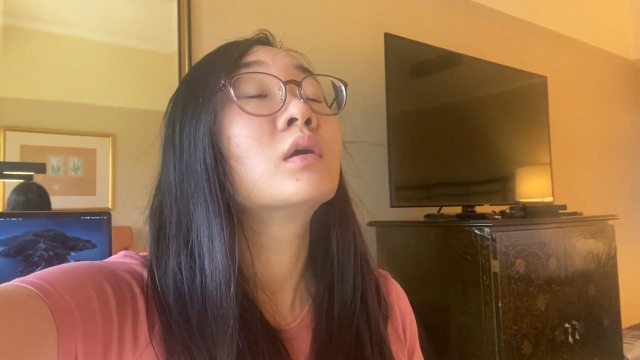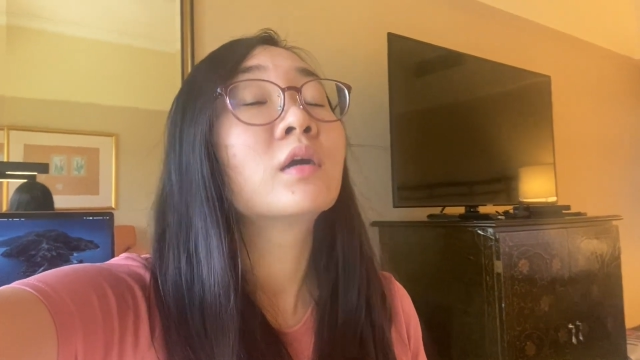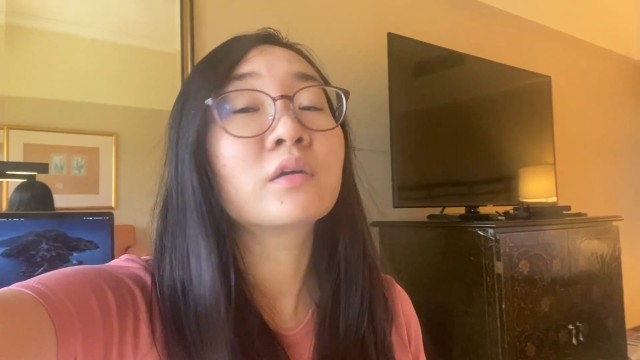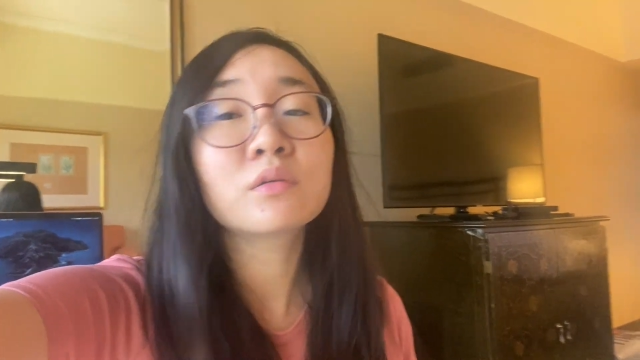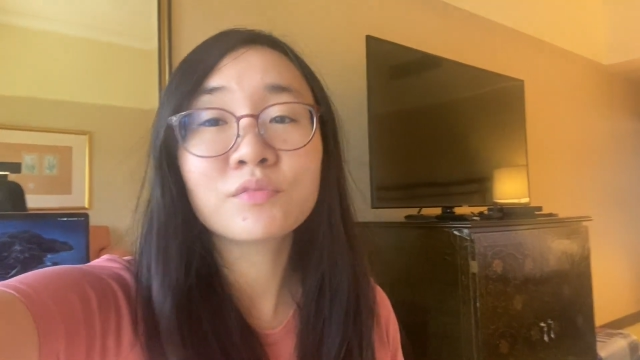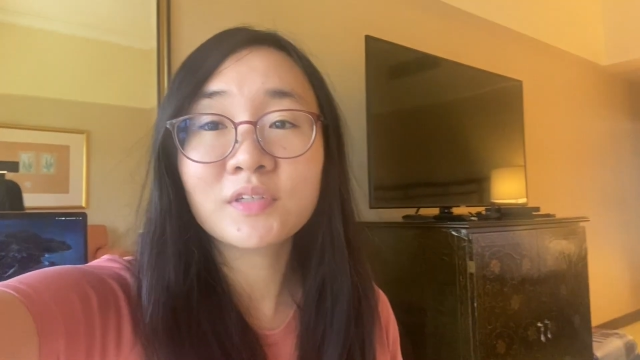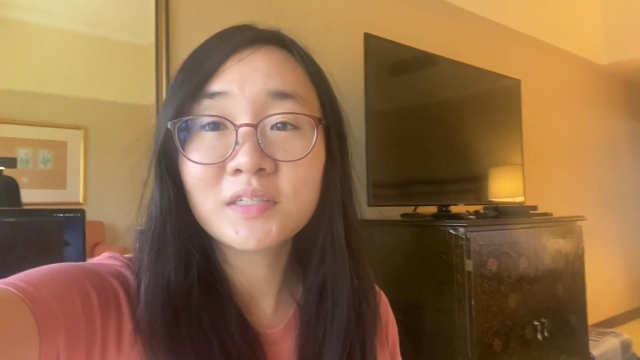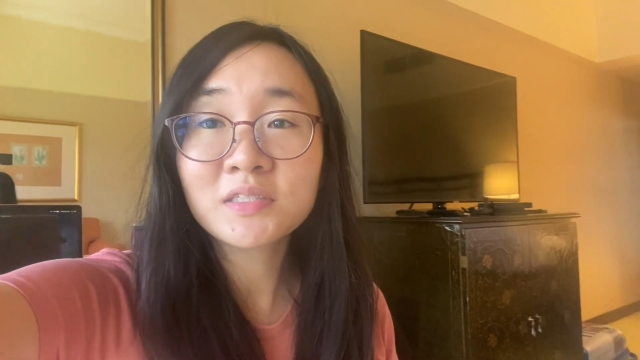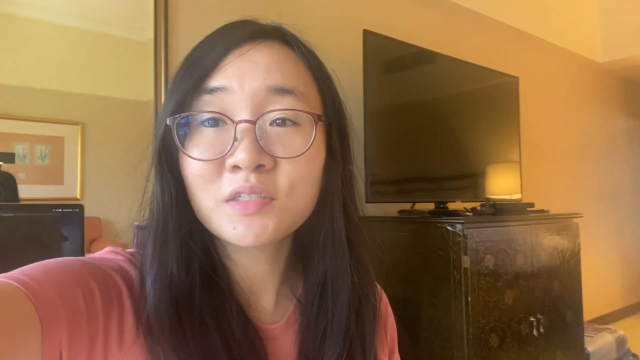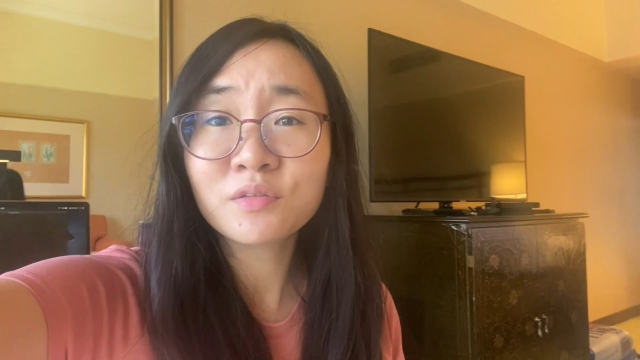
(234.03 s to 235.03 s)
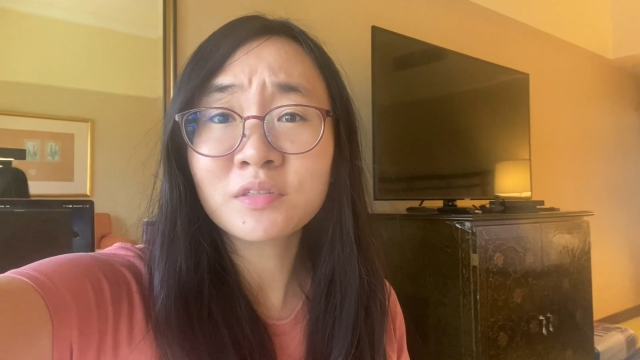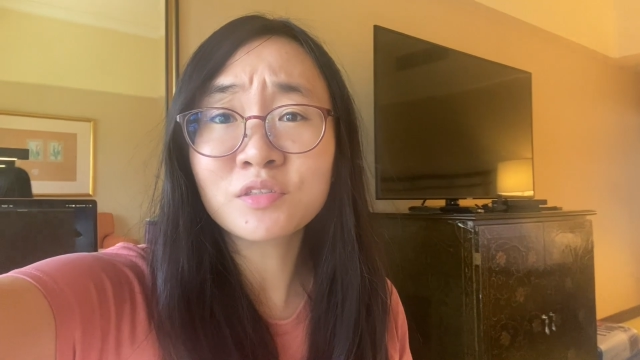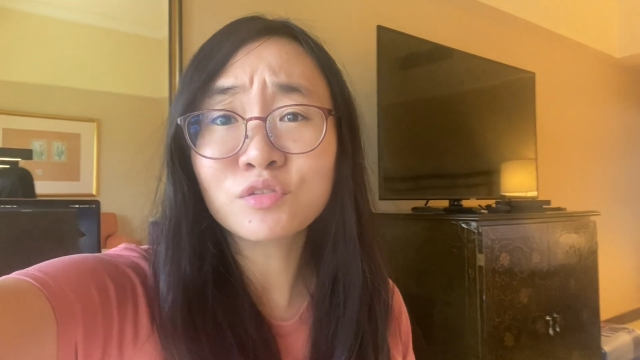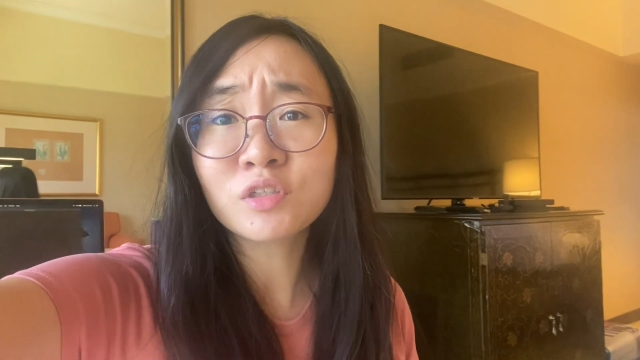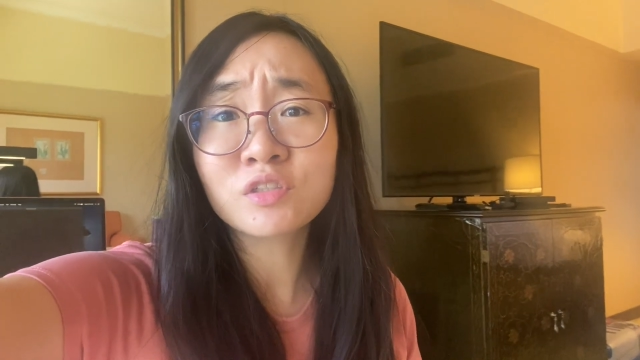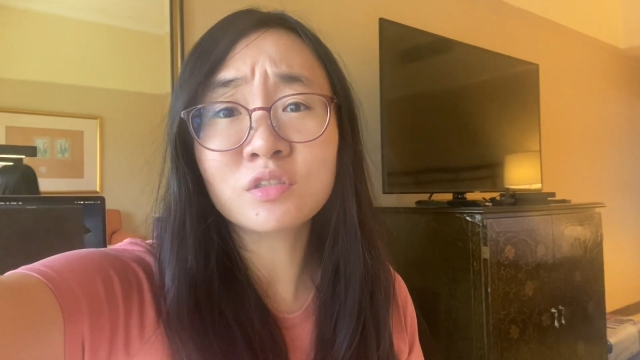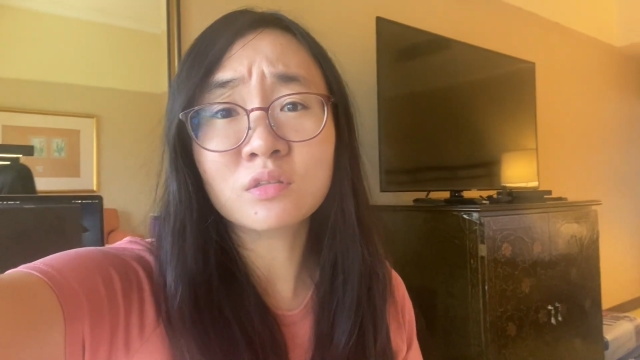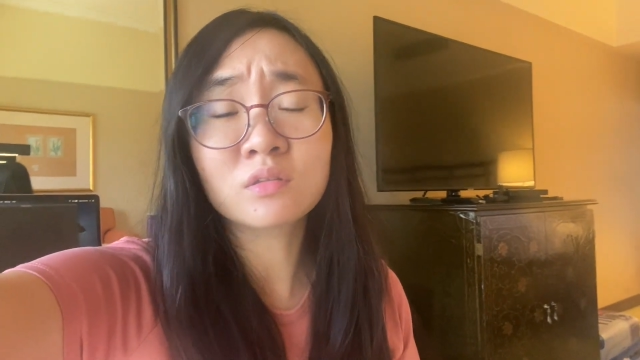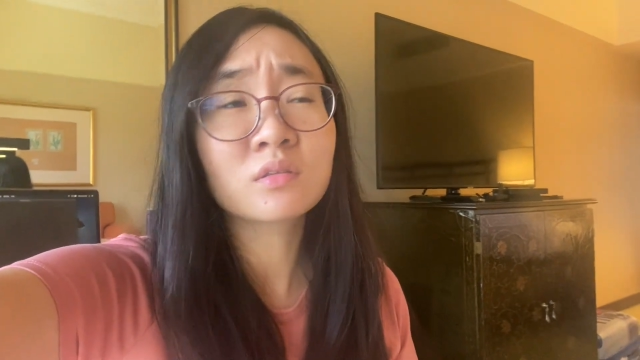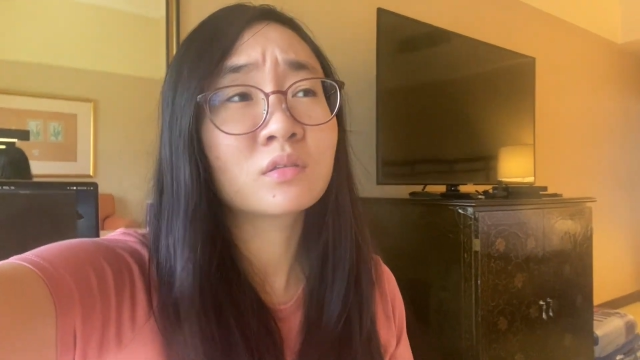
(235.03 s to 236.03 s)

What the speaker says: I don't know if you guys can hear the construction,